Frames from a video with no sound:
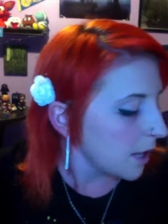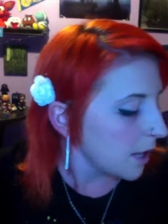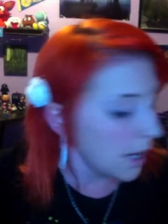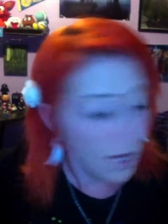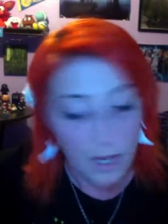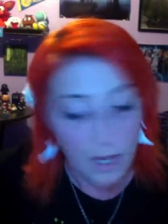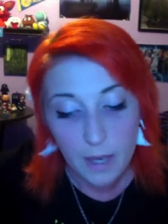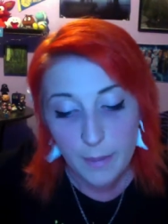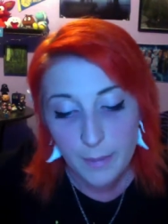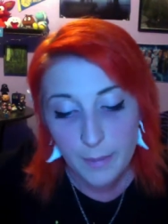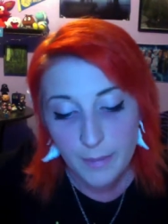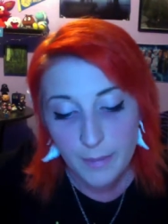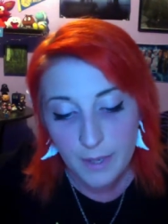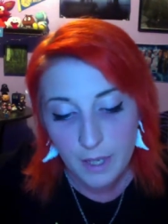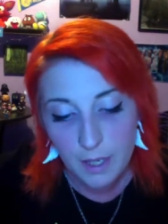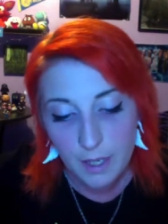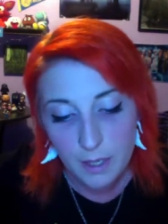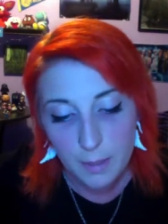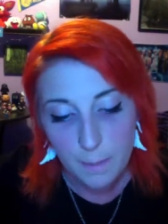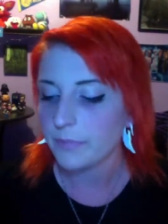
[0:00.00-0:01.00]
um.
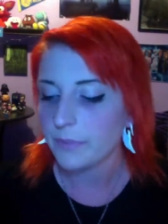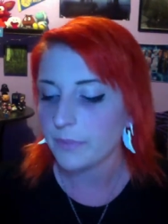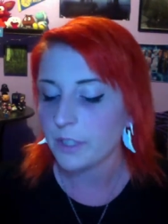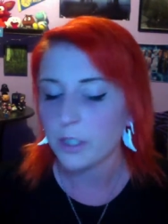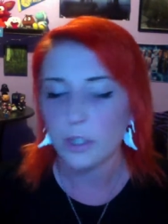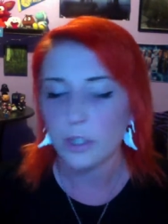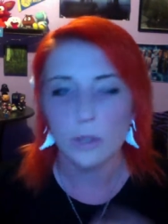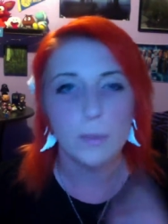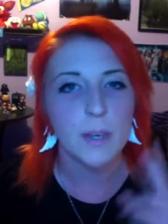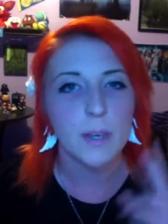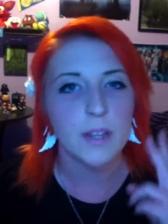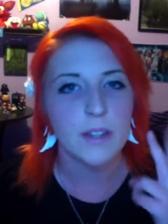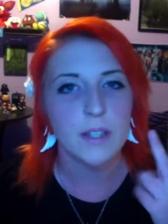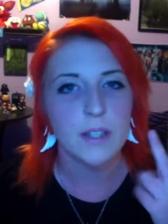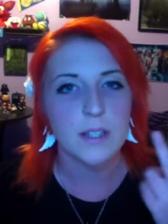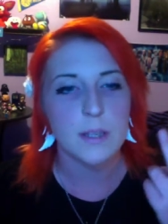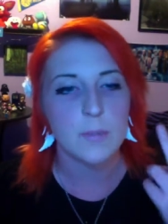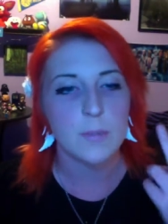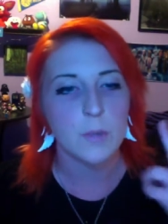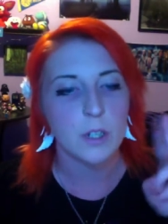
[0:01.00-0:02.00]
the two main
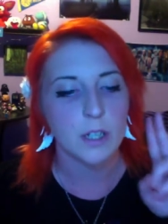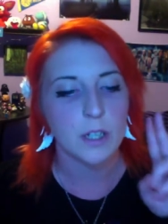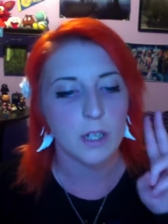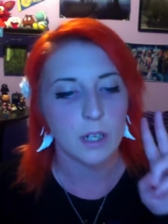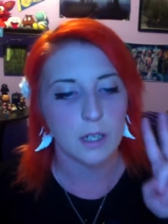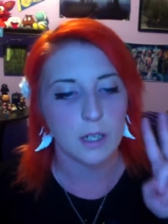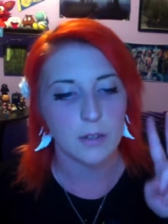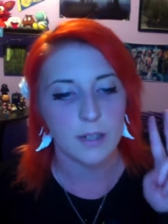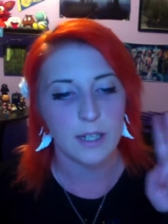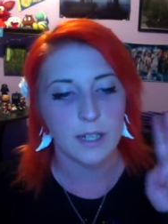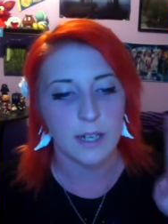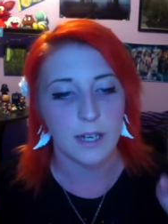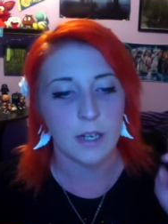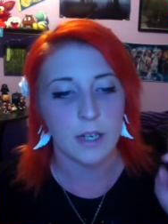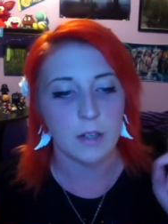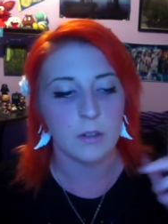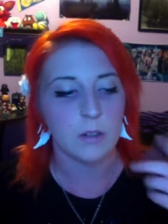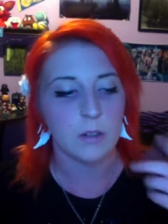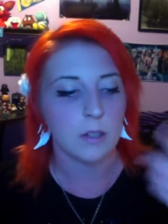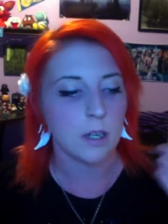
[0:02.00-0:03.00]
things I'm working on right
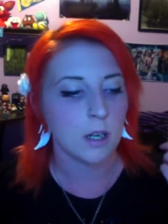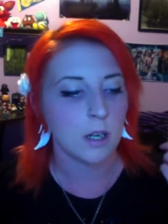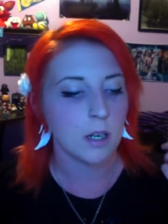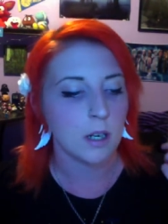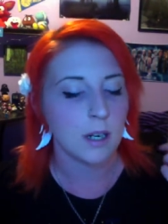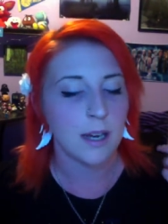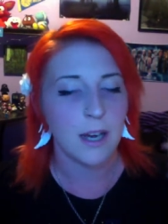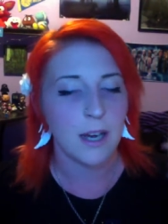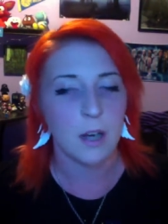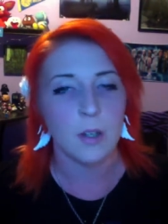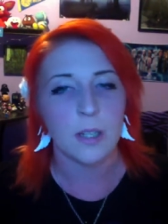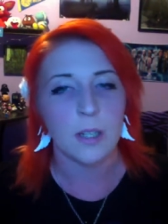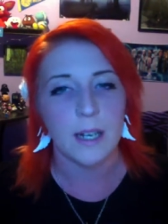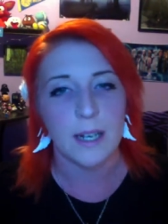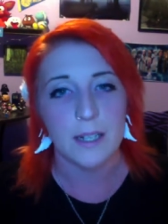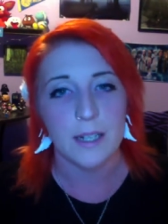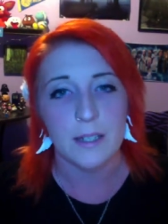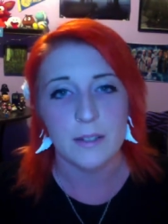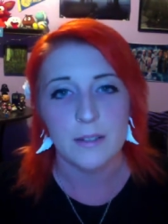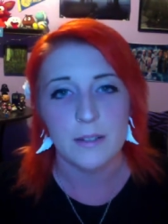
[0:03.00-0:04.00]
now are
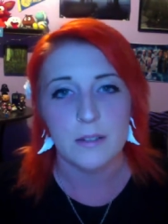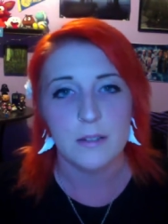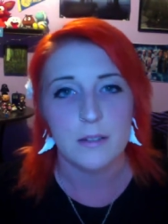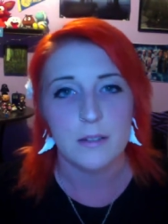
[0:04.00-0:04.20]
Outlast,